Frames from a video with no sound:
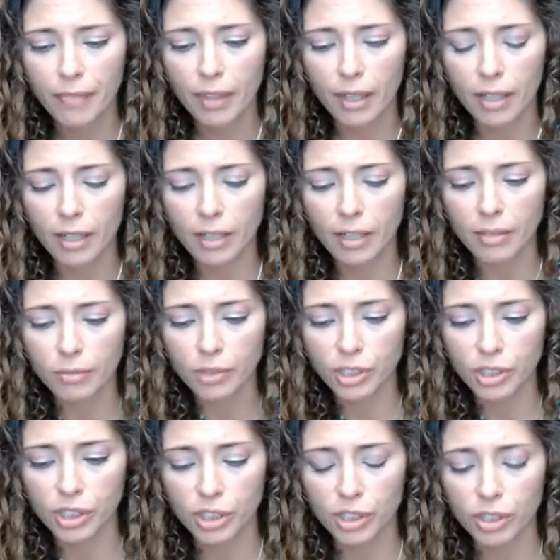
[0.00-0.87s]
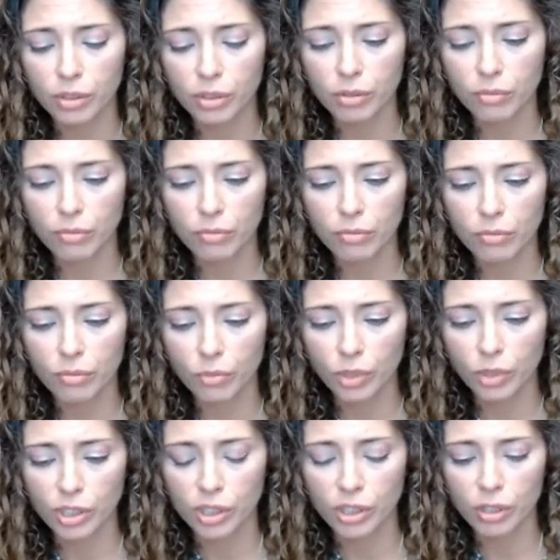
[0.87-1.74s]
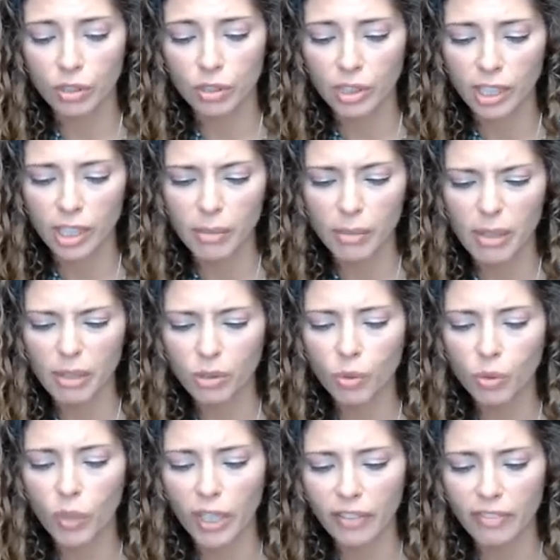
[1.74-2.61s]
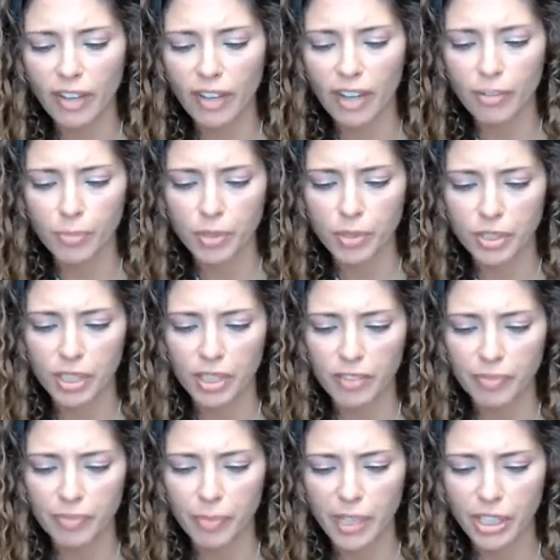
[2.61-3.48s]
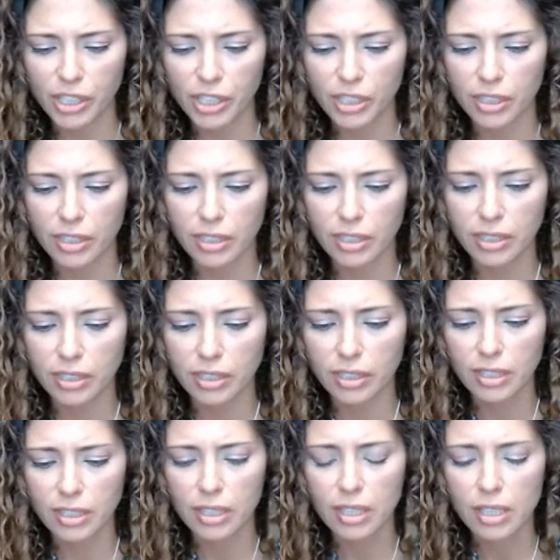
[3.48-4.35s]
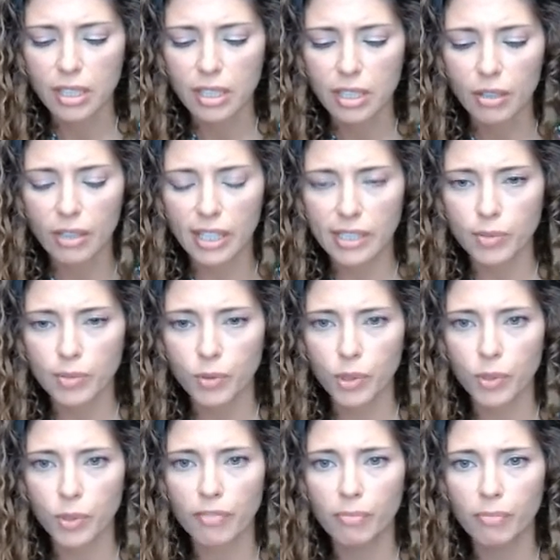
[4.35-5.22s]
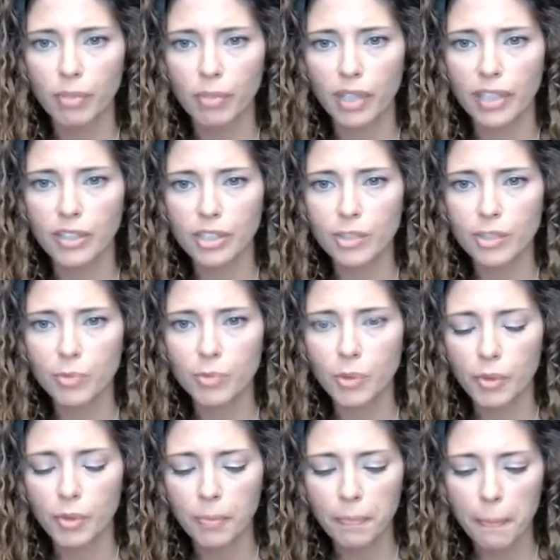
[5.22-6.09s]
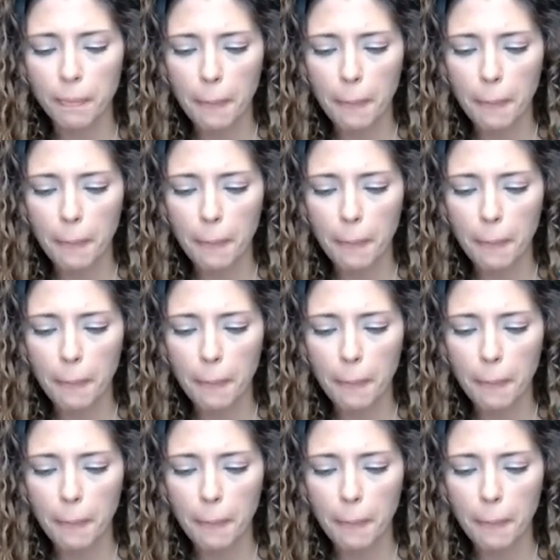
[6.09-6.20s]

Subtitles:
which is only in about 25% of patients. That's where you have blood in the sputum.